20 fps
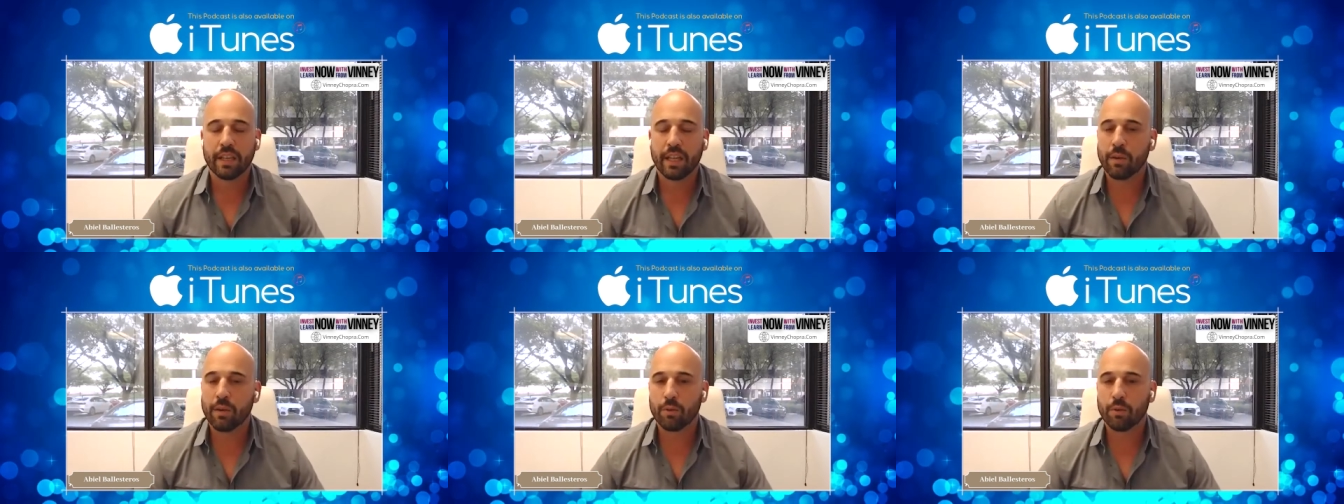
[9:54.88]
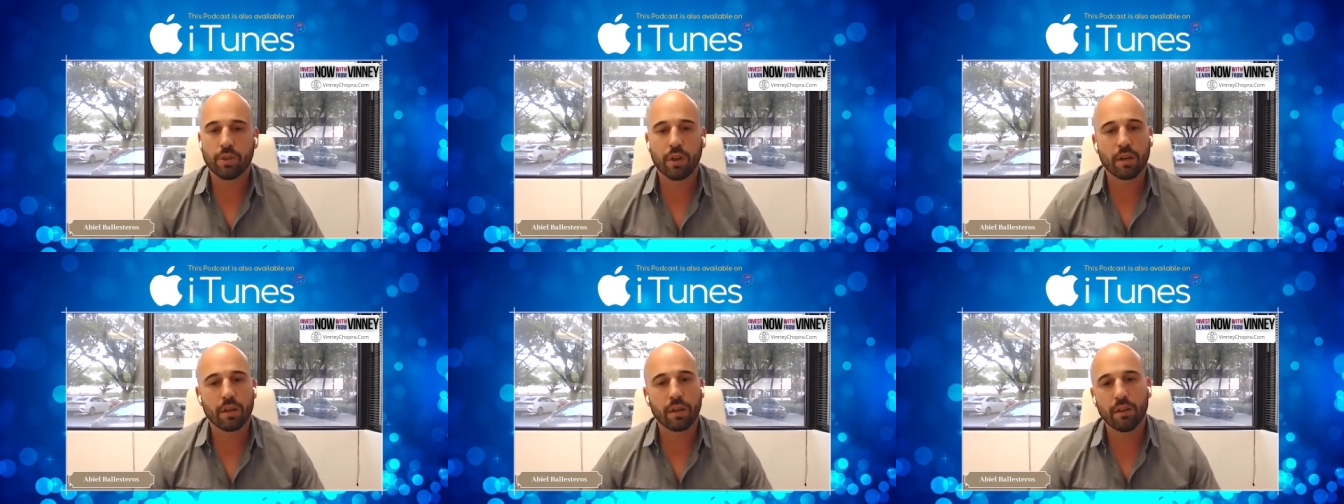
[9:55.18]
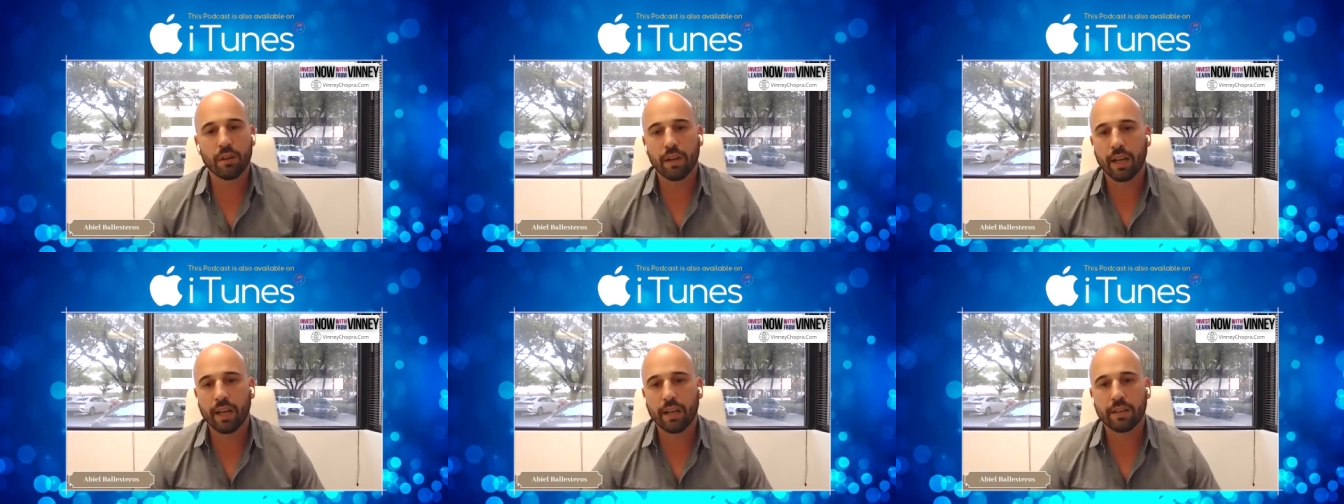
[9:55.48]
it was all
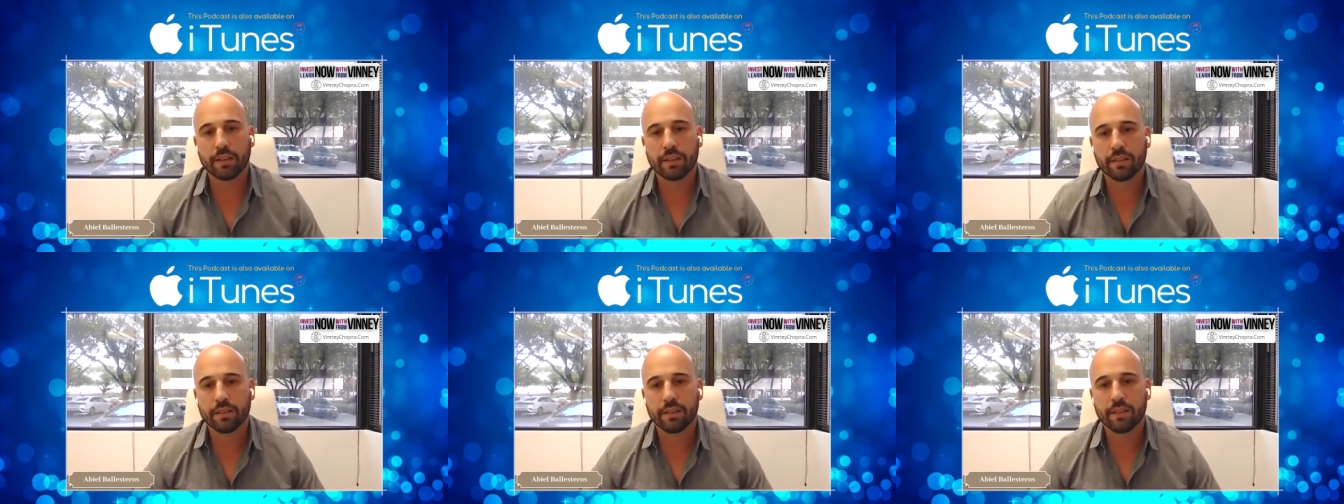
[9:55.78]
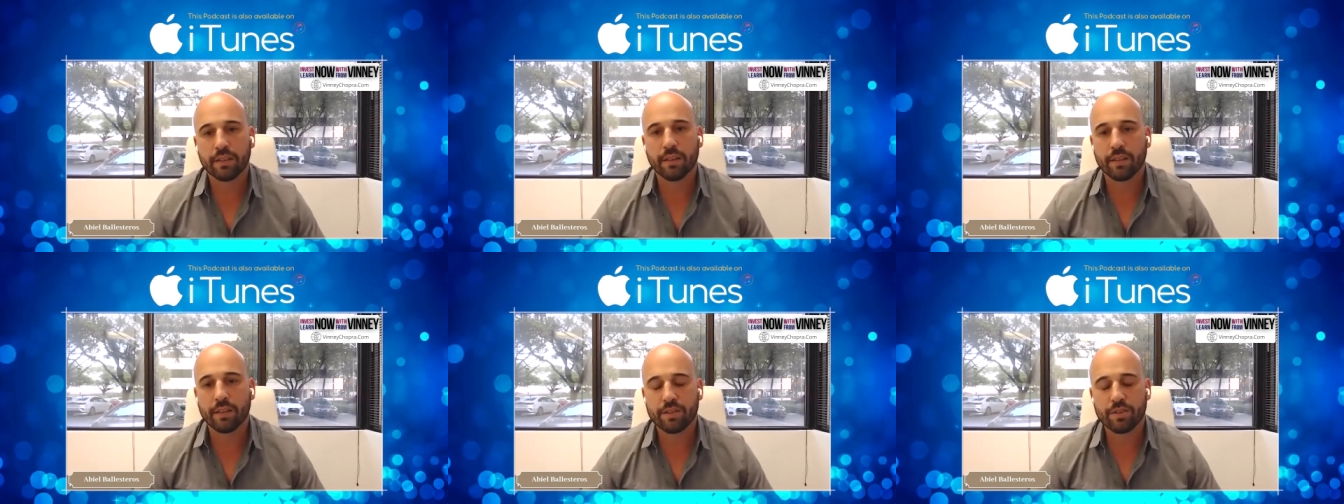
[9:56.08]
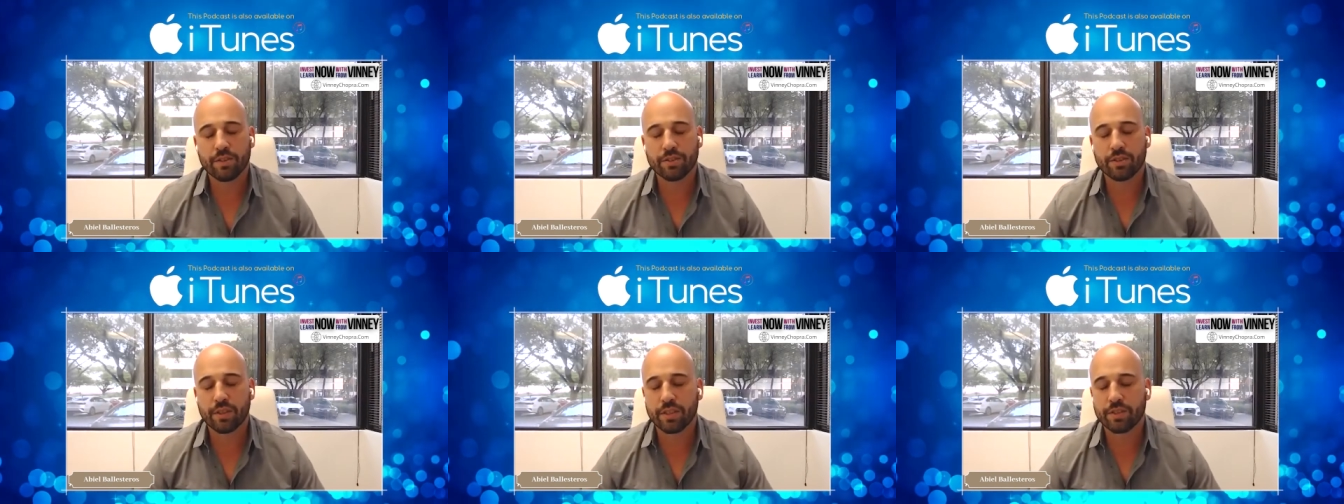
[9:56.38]
online. It
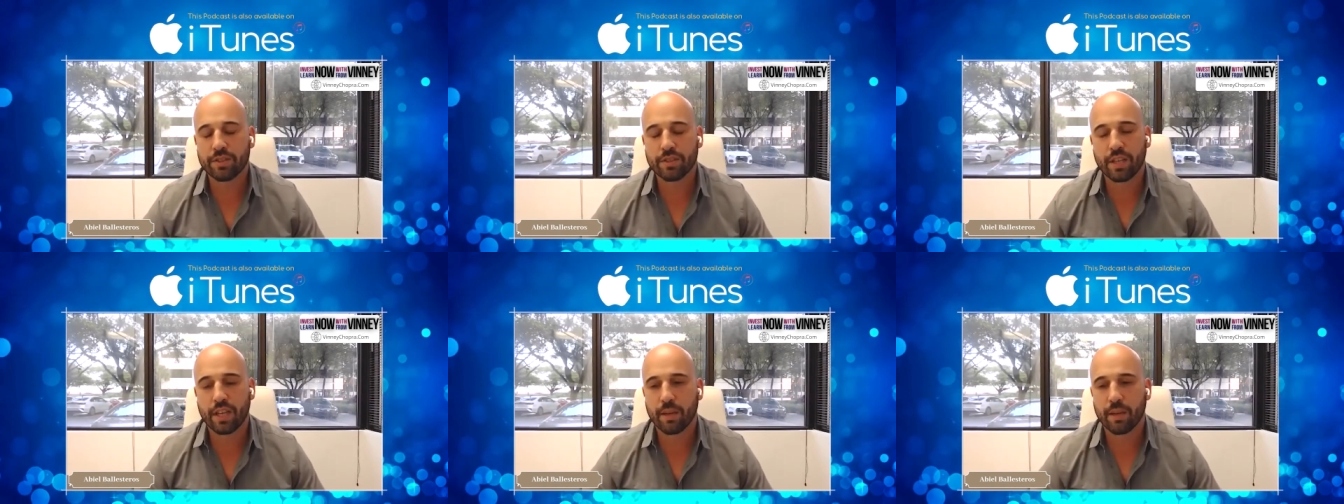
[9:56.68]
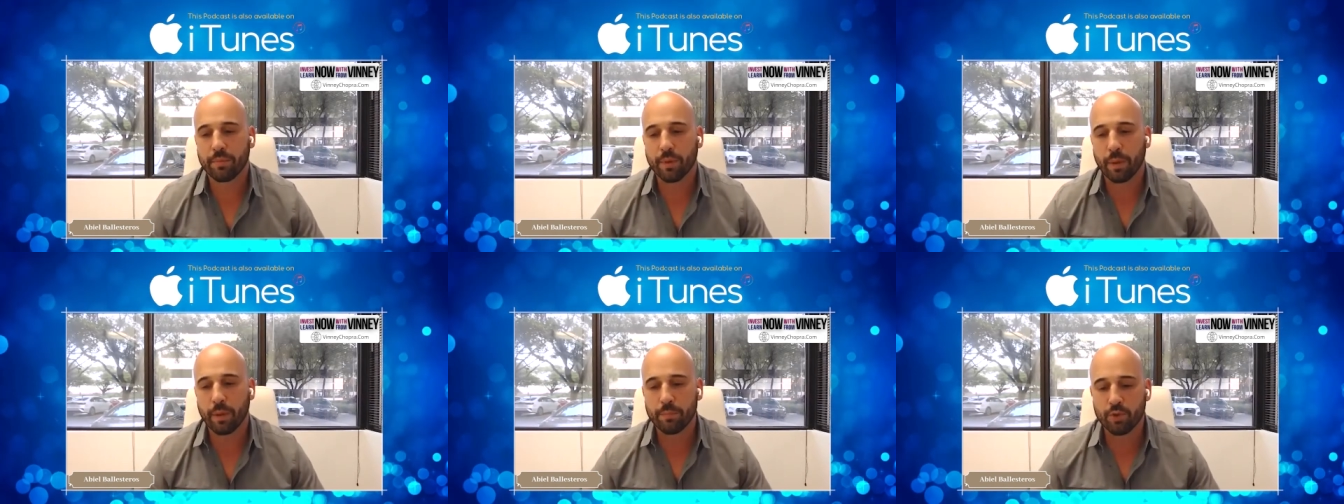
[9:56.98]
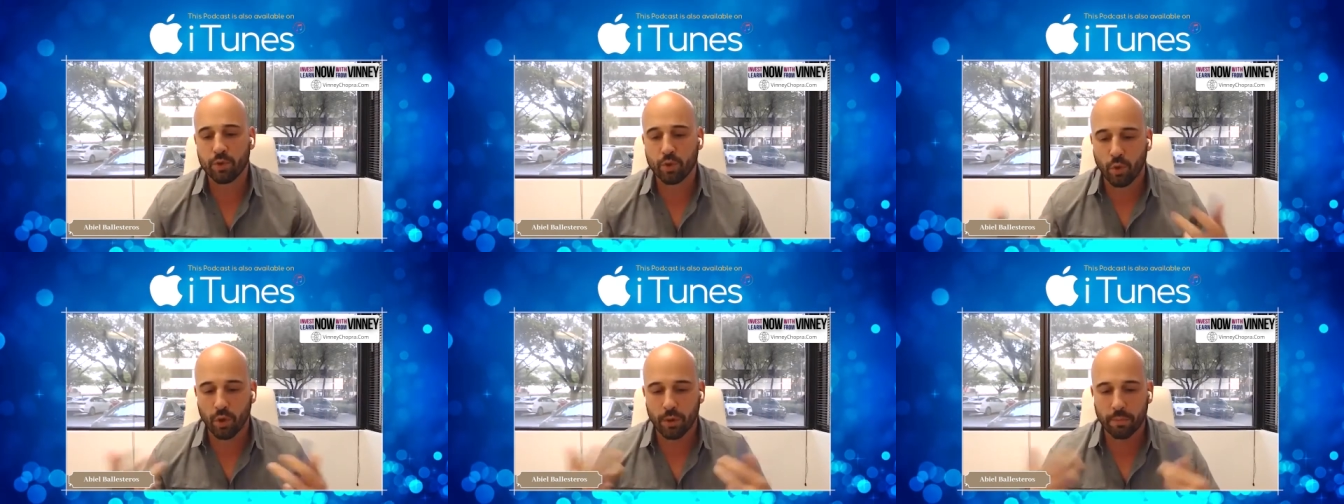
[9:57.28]
just, I just kept
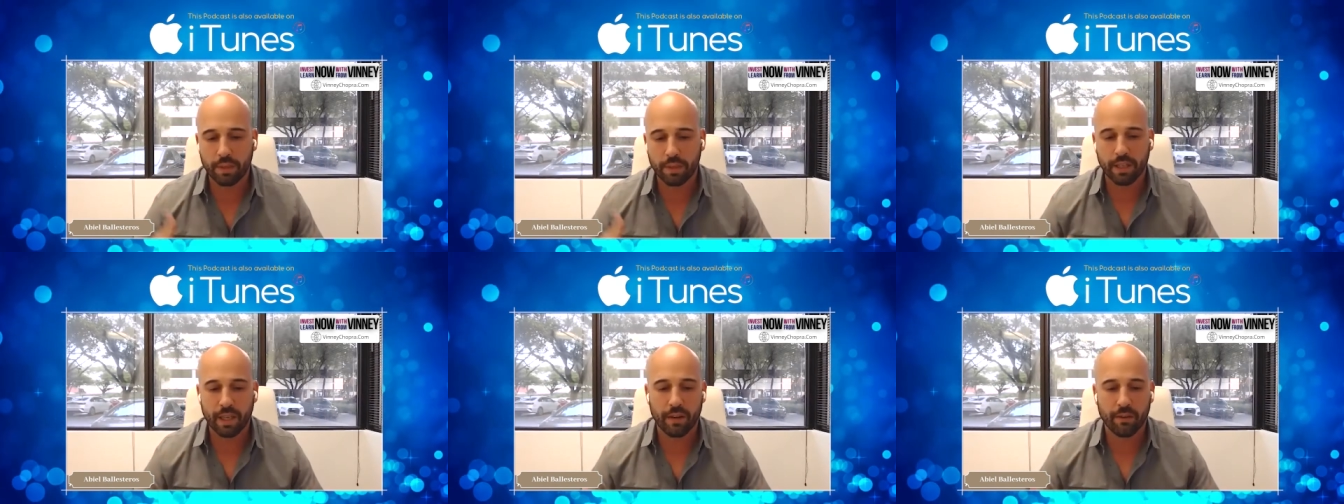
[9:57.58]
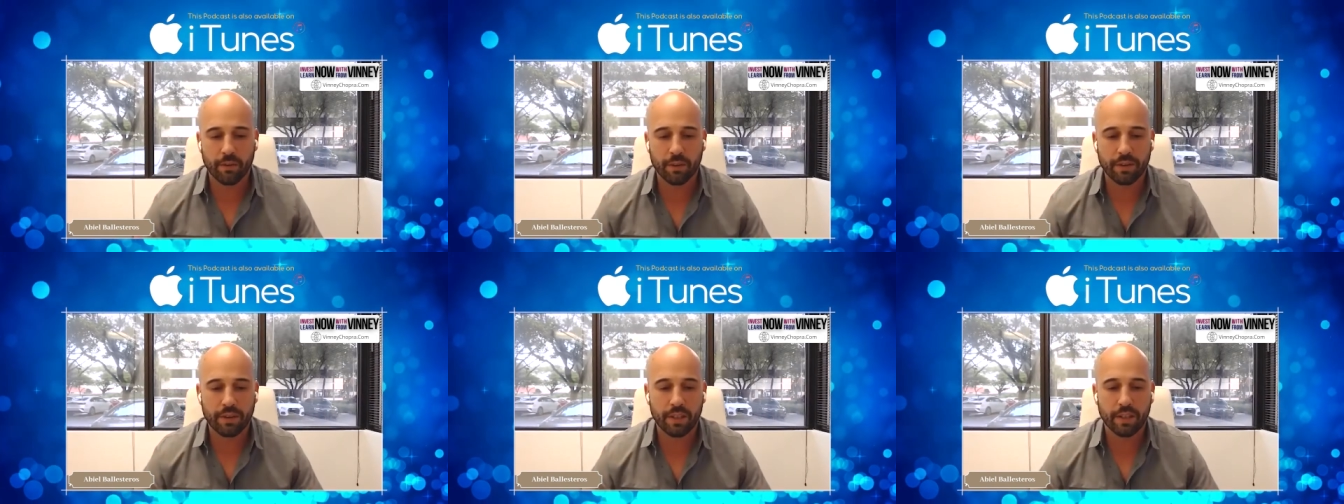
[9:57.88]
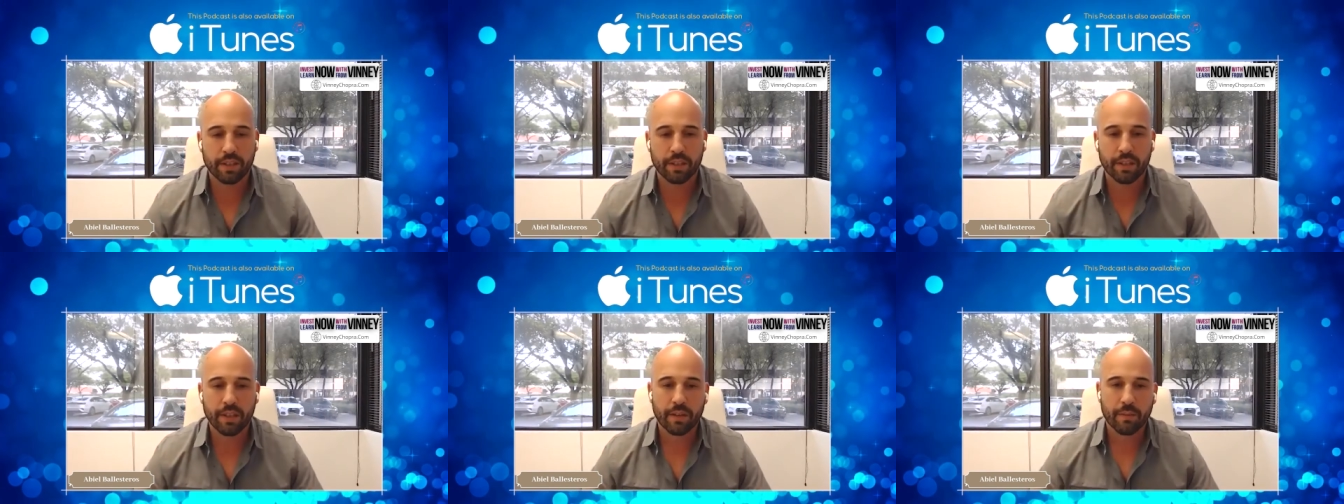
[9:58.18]
absorbing
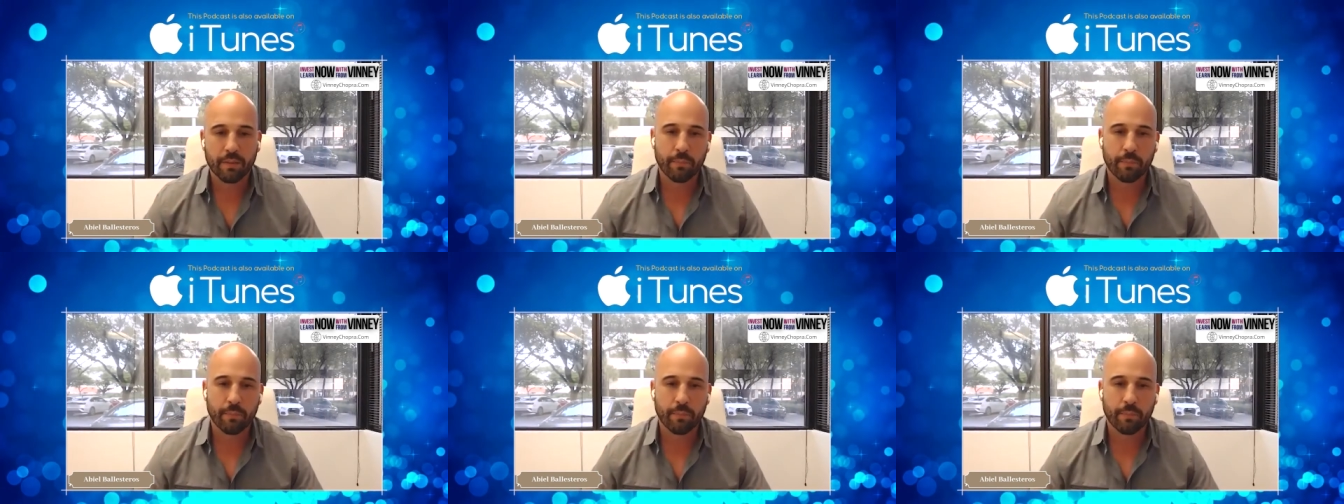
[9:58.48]
everything